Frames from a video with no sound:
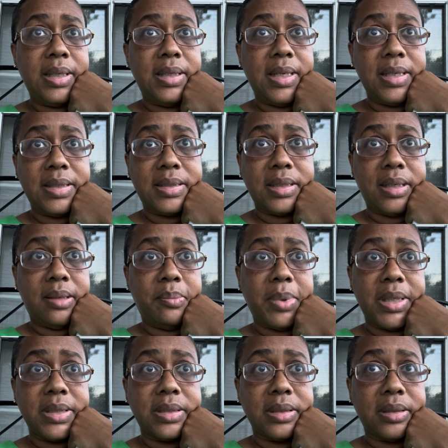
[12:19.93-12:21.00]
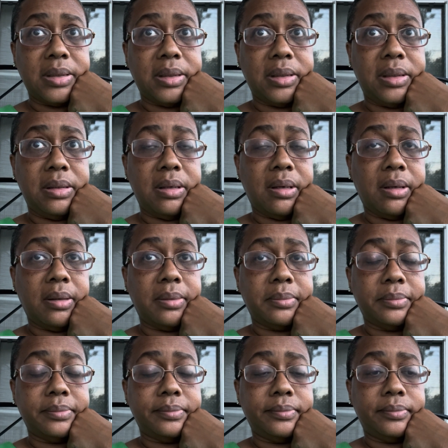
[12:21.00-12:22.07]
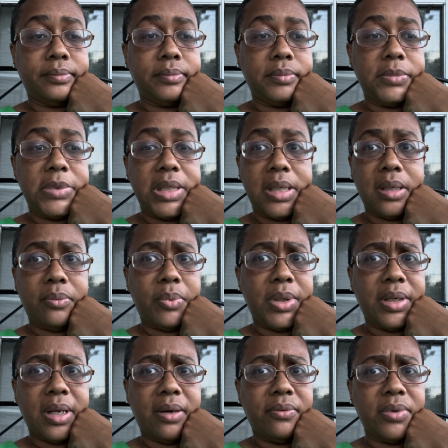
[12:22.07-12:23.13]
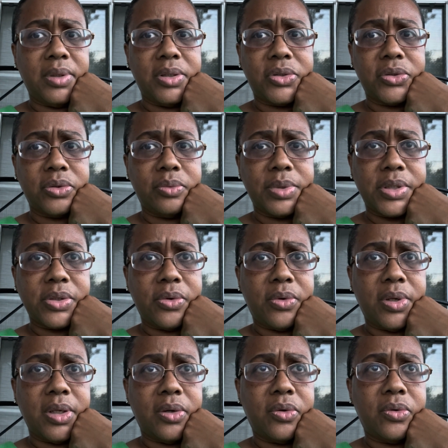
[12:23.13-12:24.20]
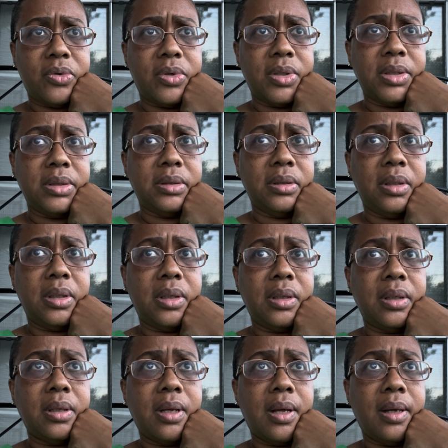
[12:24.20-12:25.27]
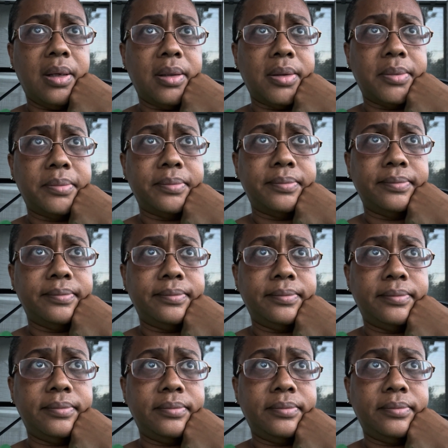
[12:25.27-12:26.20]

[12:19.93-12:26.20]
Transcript: they said basically, um, yeah, we're not really sure what's going on, um,